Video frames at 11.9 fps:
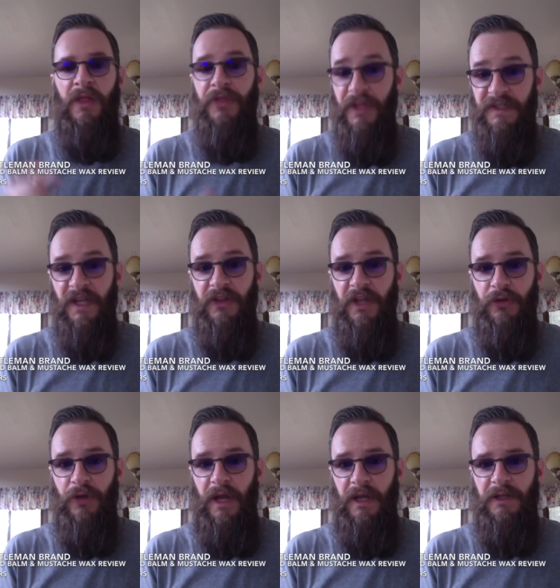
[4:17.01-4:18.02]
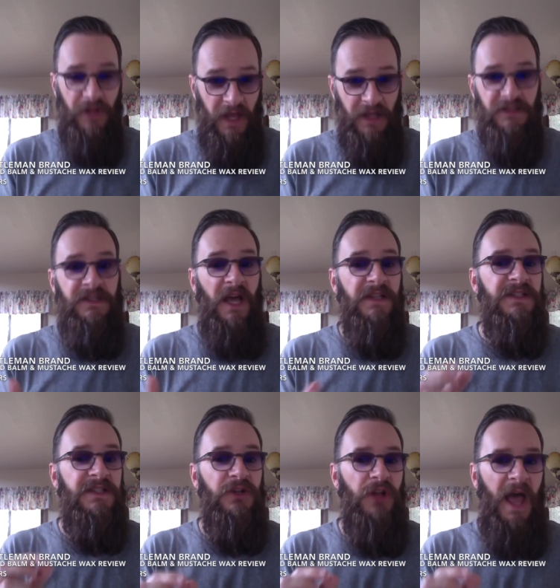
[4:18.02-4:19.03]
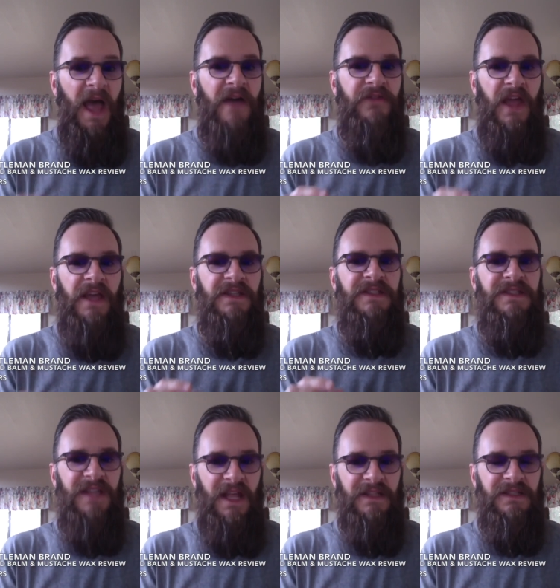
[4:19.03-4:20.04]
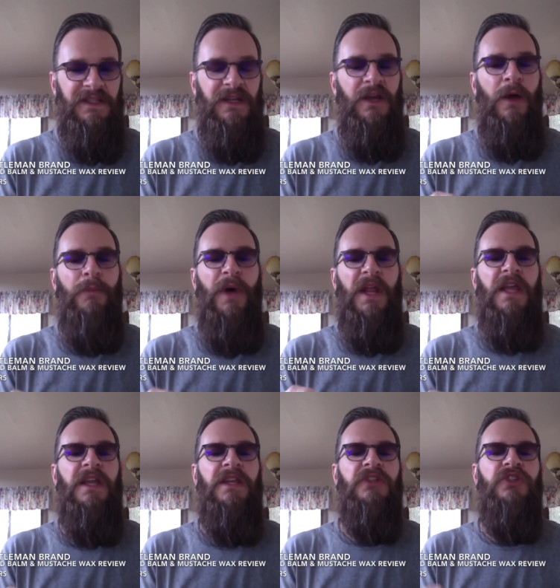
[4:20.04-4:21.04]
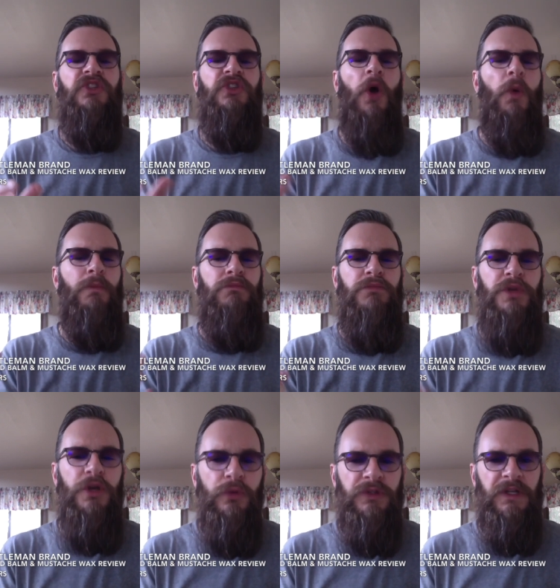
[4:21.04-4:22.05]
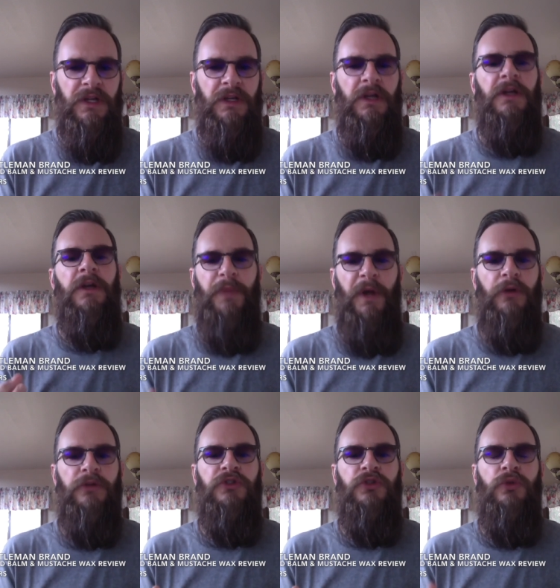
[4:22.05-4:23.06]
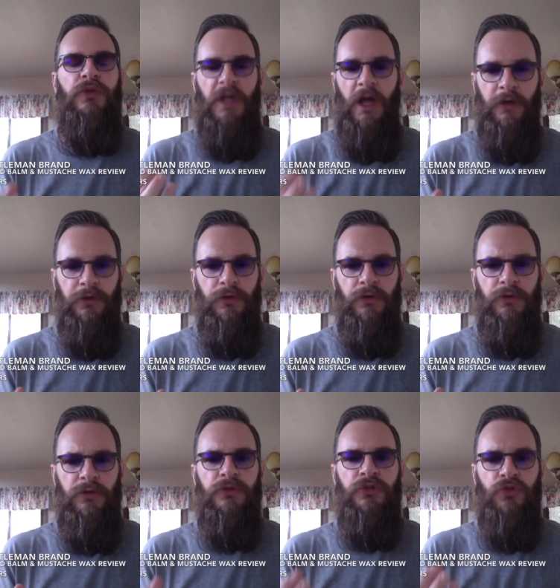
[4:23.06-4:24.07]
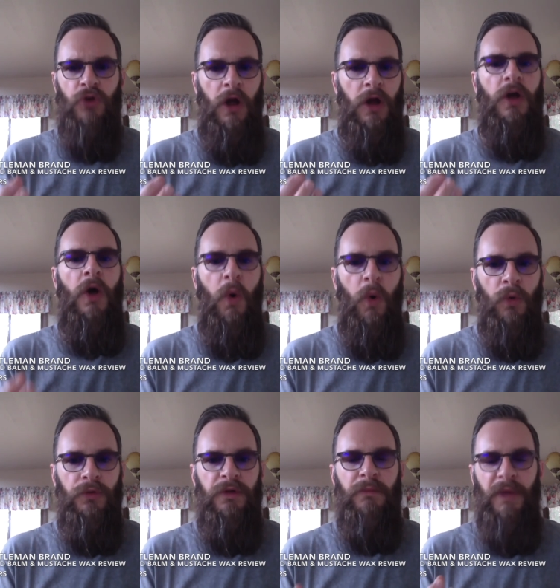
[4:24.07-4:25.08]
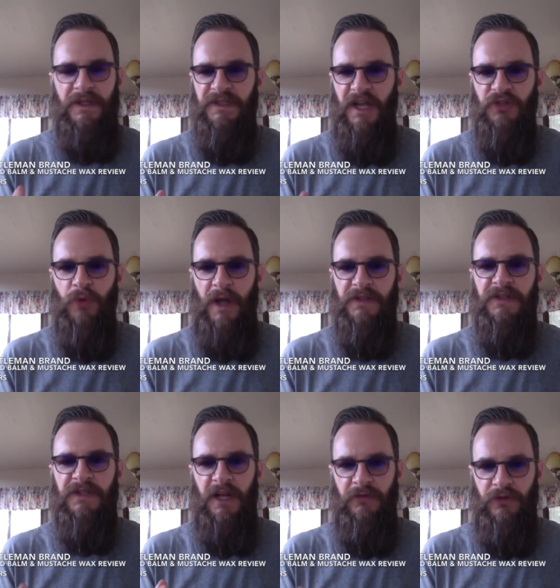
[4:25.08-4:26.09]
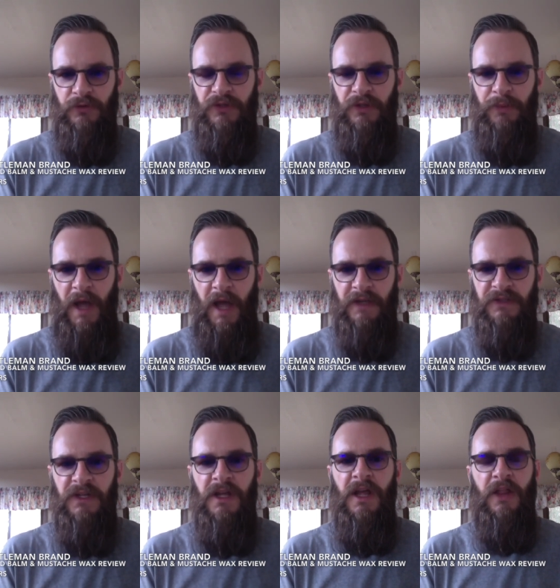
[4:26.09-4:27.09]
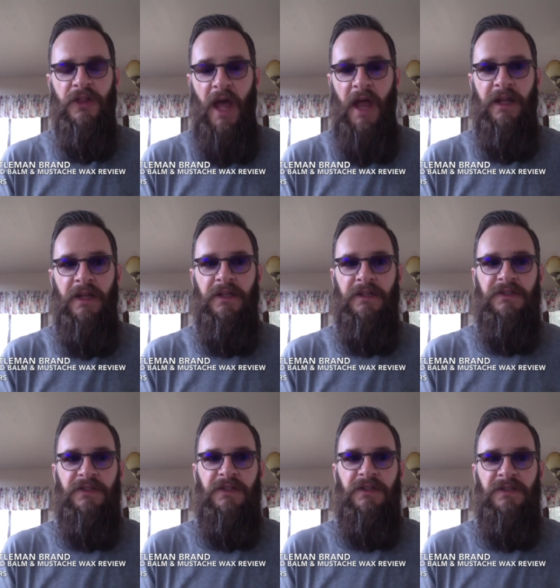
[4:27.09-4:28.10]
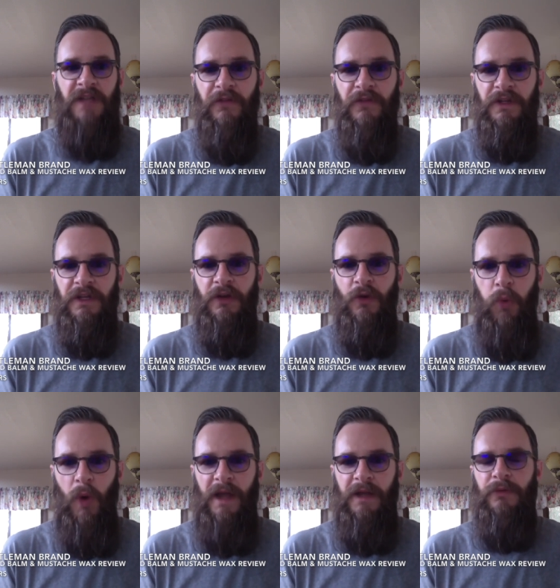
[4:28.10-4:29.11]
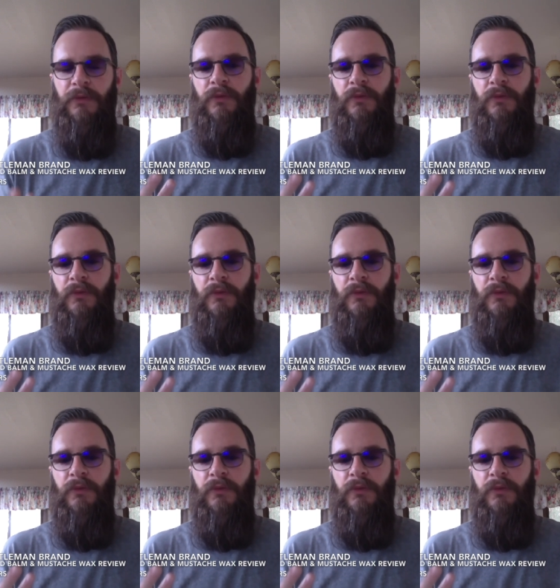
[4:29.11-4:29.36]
This, on the other hand, it does still have a scent, but it is so muted compared to the other strong hold mustache waxes that I've used in the past that it's definitely quite